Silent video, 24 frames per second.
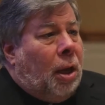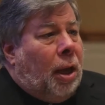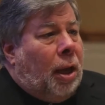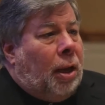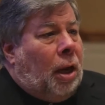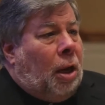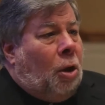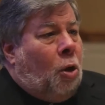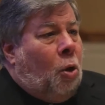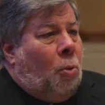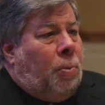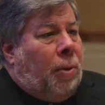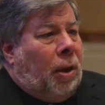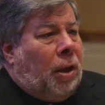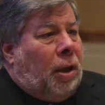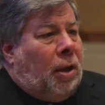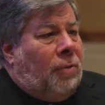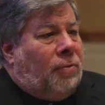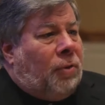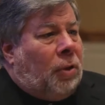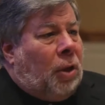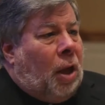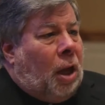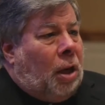And I hope I
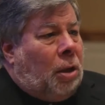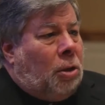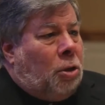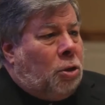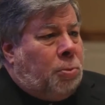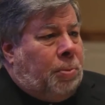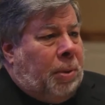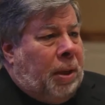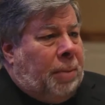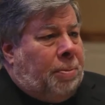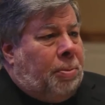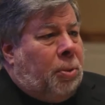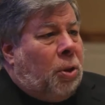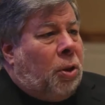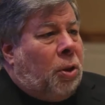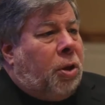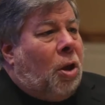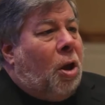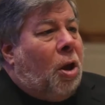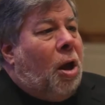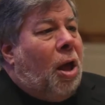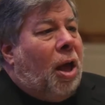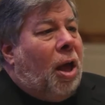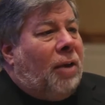give a lot of those
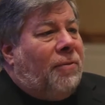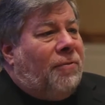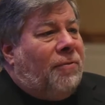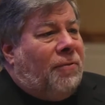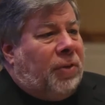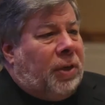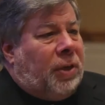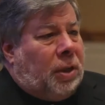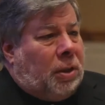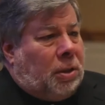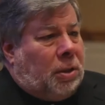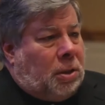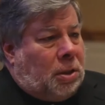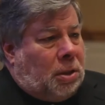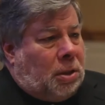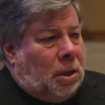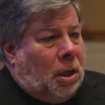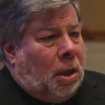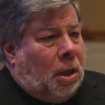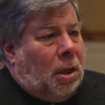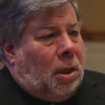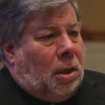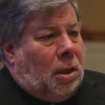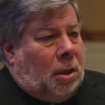people
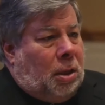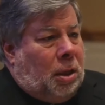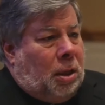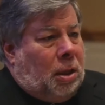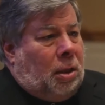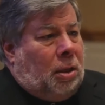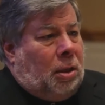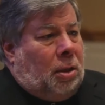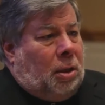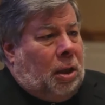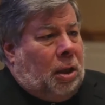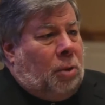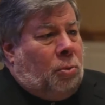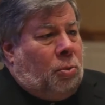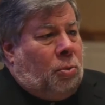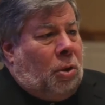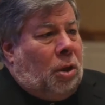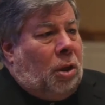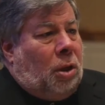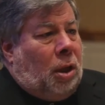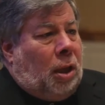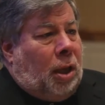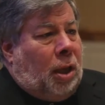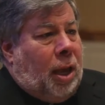confidence that they
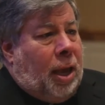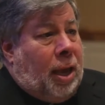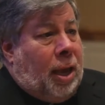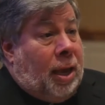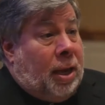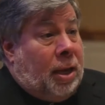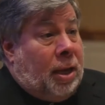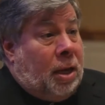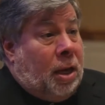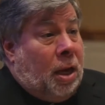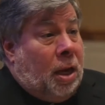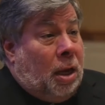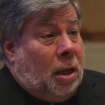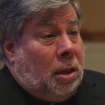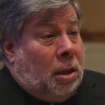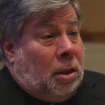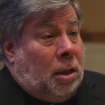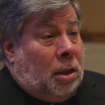really can,